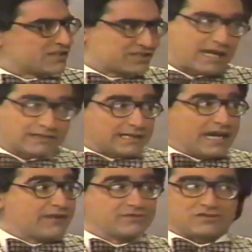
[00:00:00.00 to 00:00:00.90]
It's not like
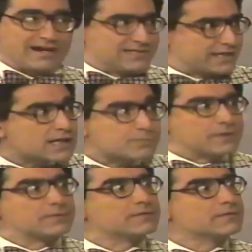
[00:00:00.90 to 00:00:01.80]
I haven't tried to help you.